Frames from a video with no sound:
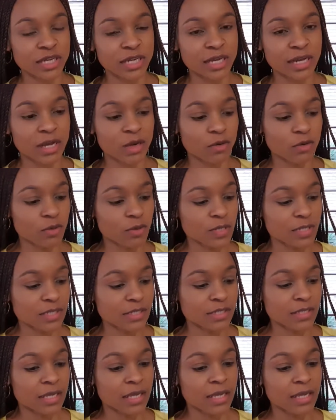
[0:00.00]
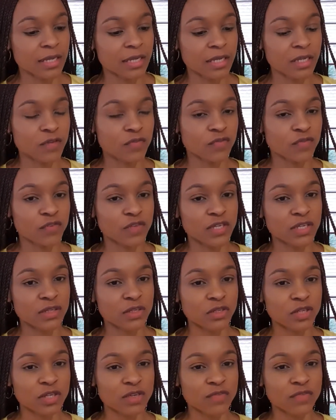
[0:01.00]
I always say,
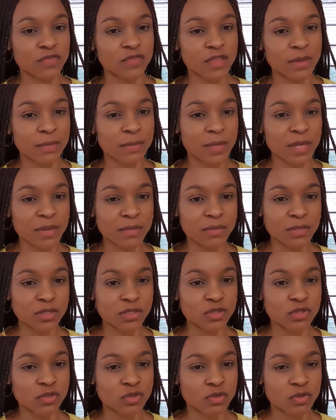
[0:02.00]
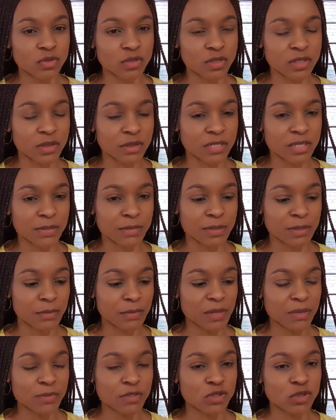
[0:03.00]
if the babies the
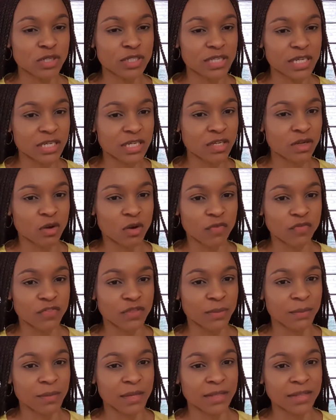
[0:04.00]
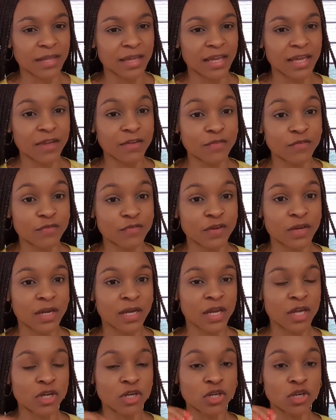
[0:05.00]
babies you're taking off the mother have
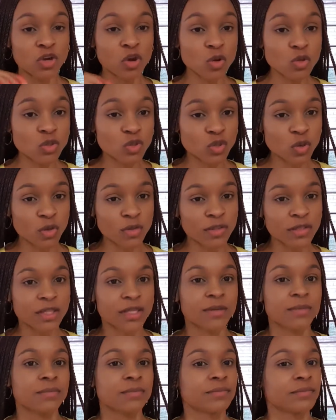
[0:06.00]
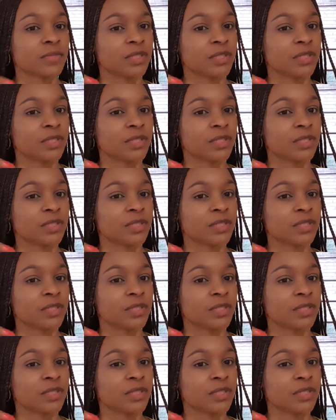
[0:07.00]
nodes on them,